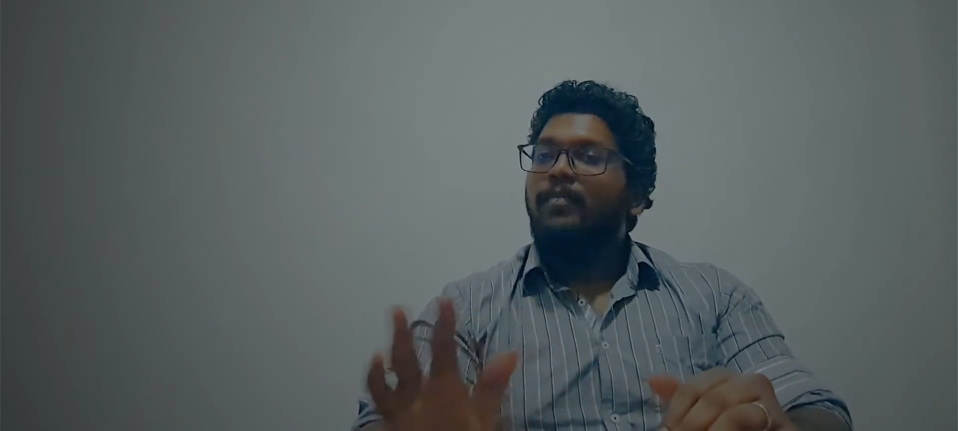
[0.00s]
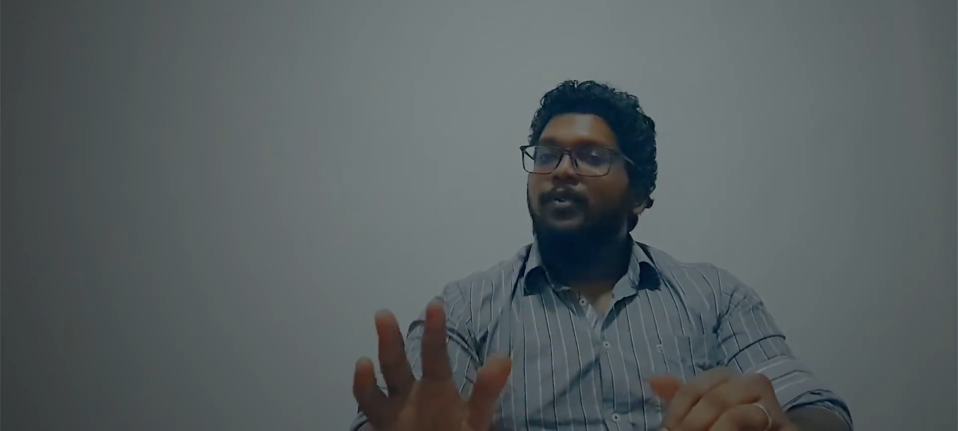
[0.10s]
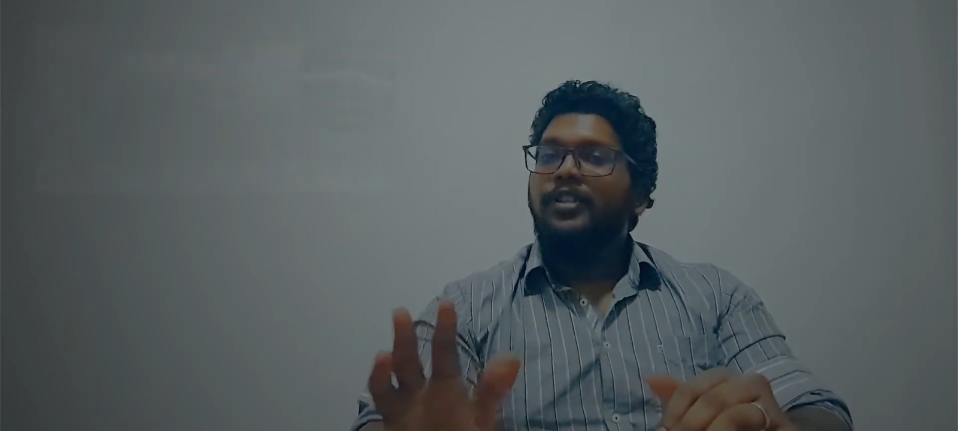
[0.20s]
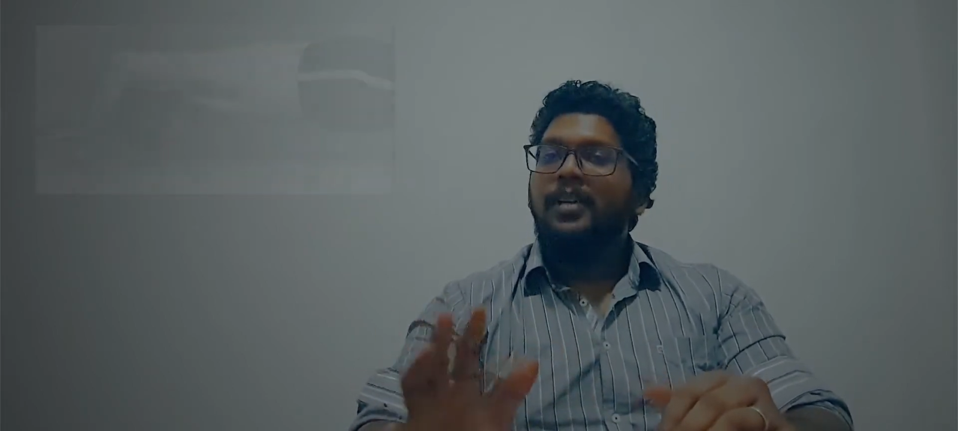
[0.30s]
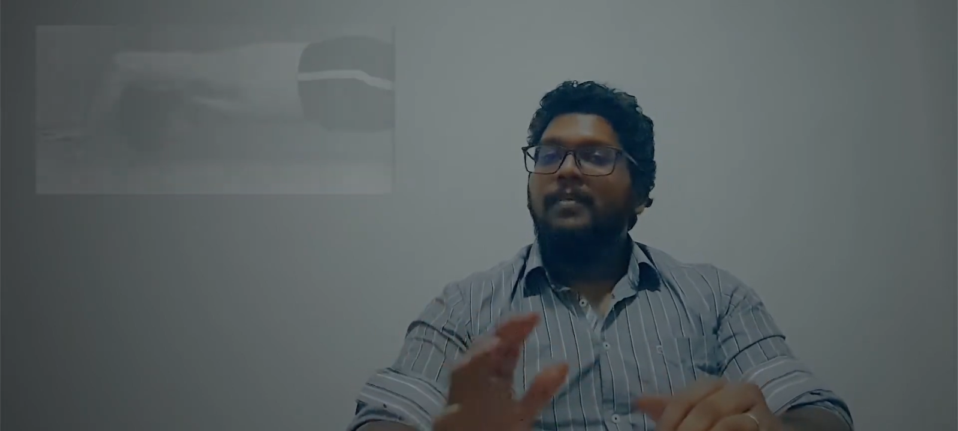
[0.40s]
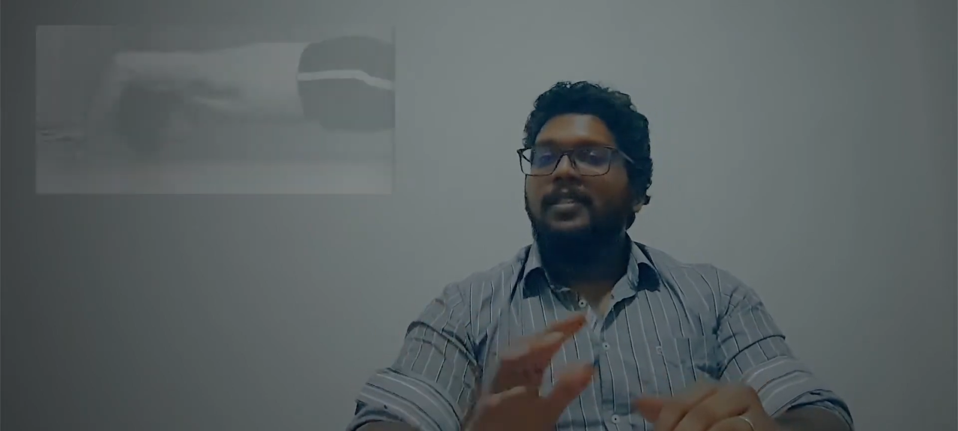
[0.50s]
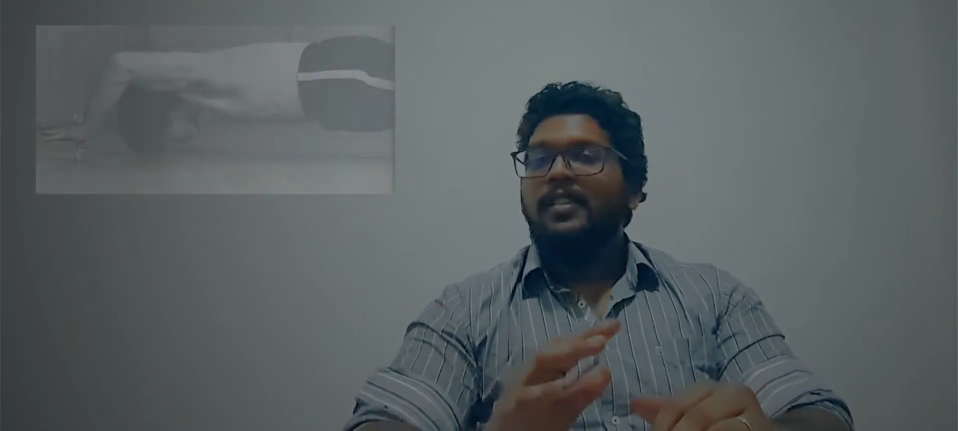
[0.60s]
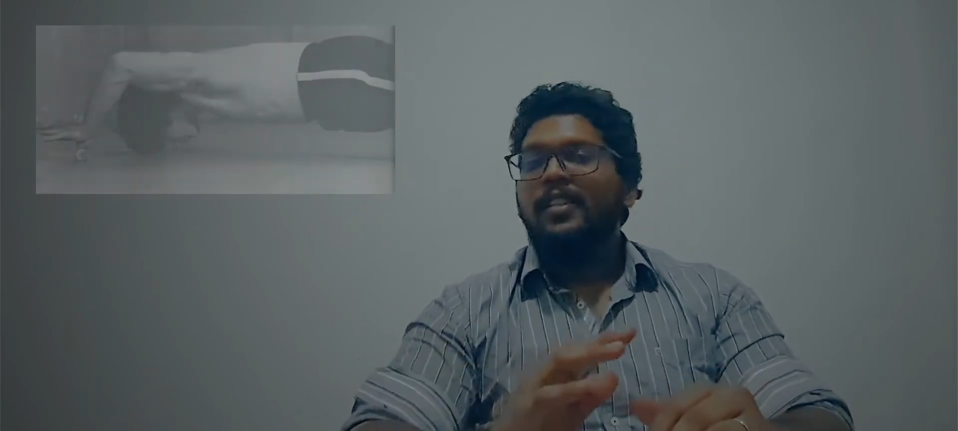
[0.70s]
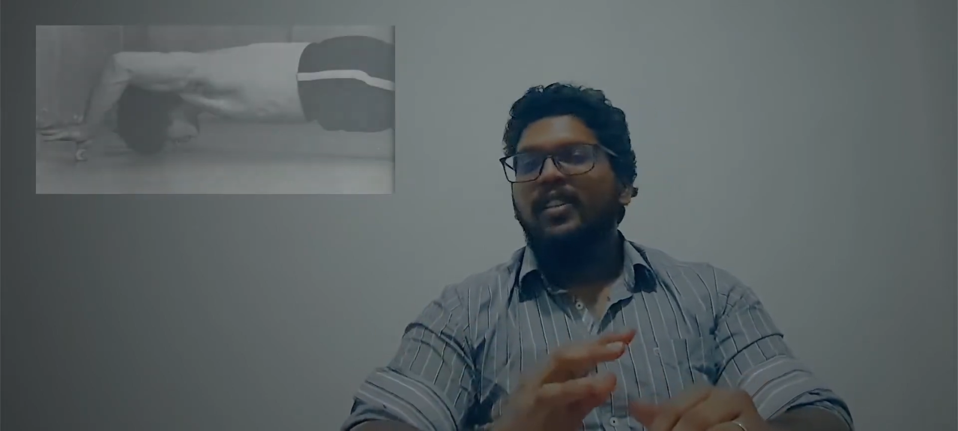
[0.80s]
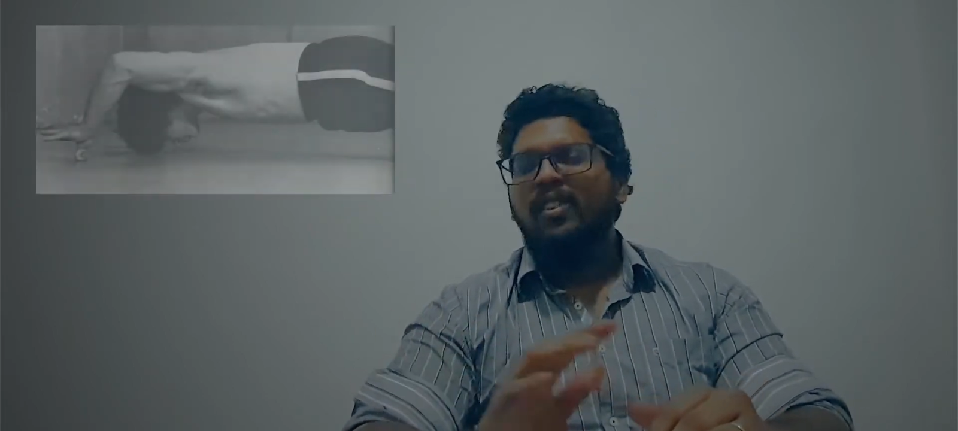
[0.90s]

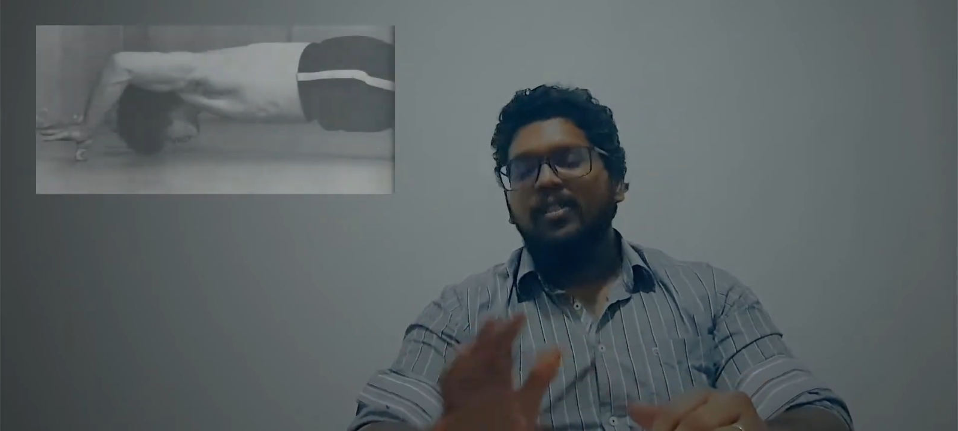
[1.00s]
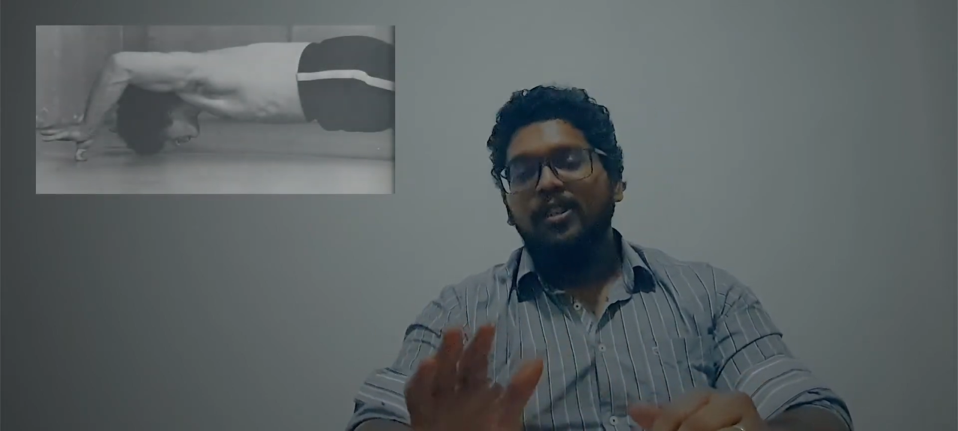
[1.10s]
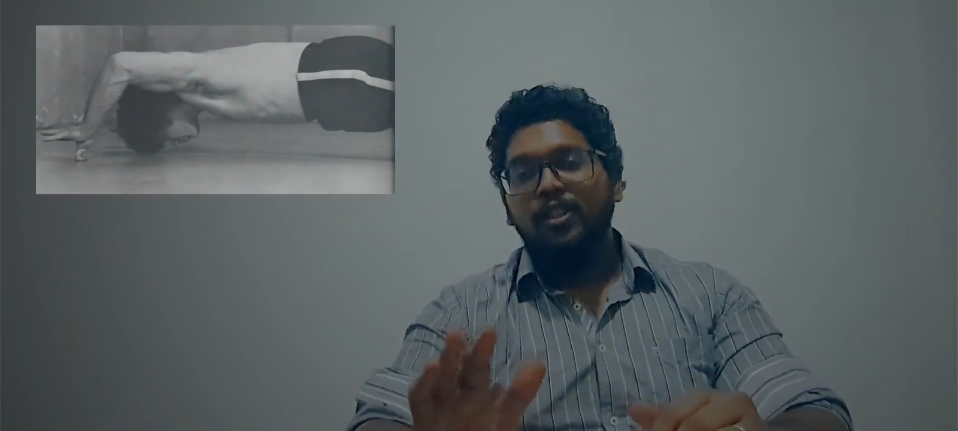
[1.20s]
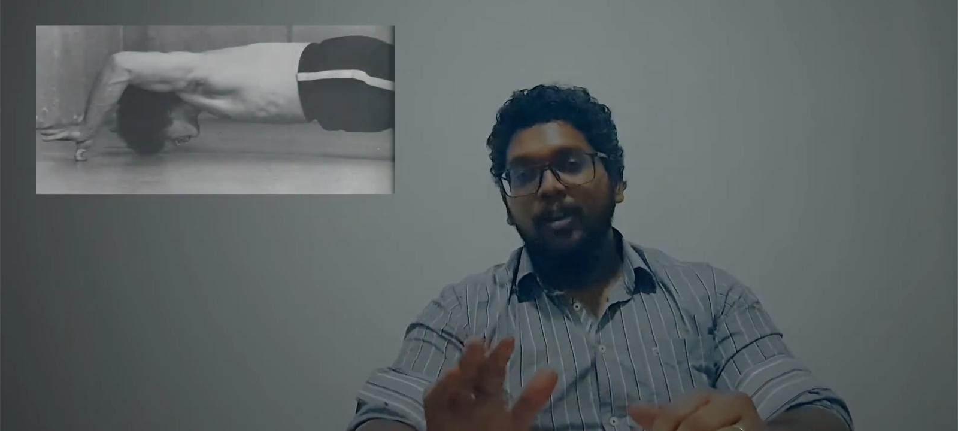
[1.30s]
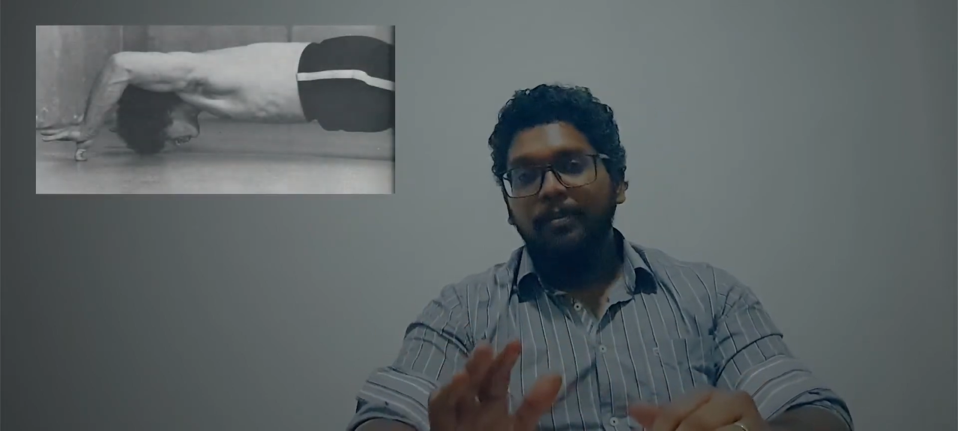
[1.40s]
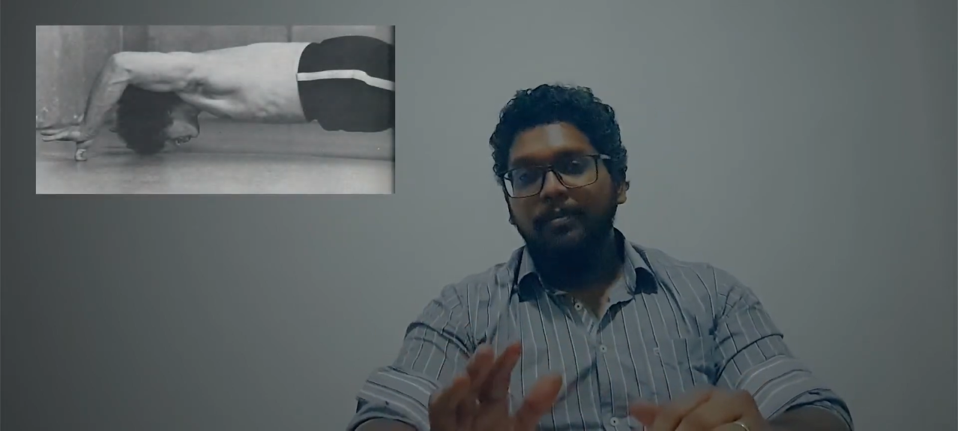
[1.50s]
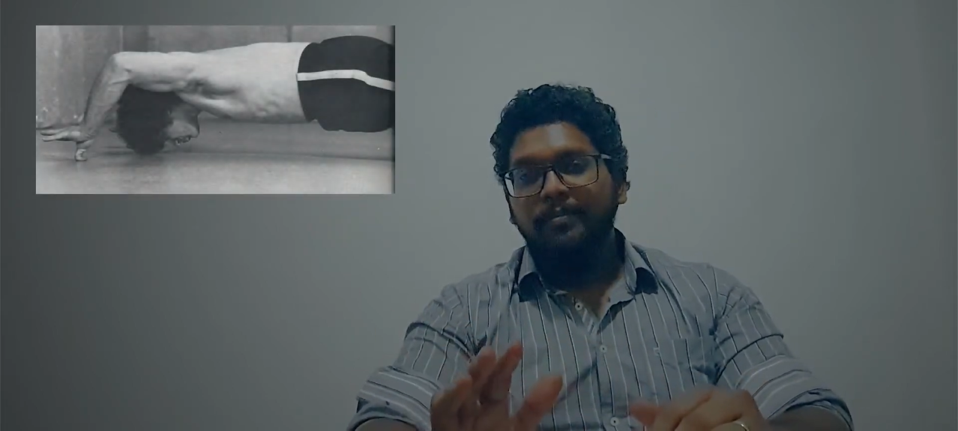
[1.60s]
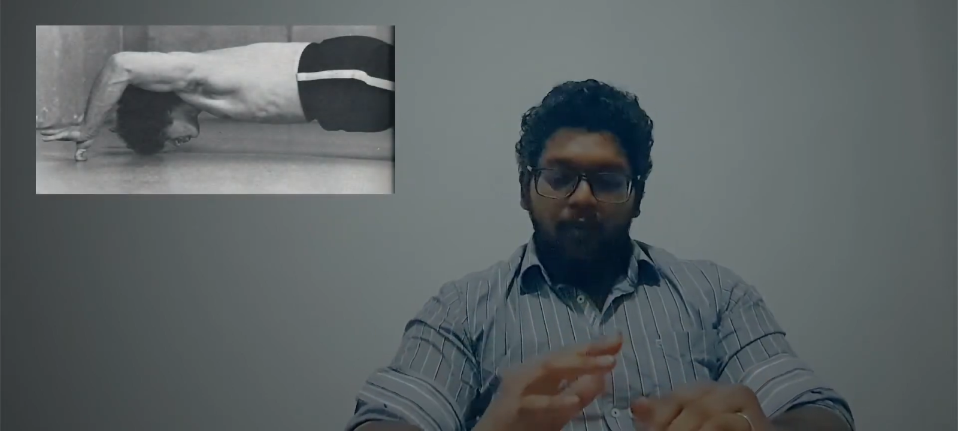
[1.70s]
push-ups non-stop.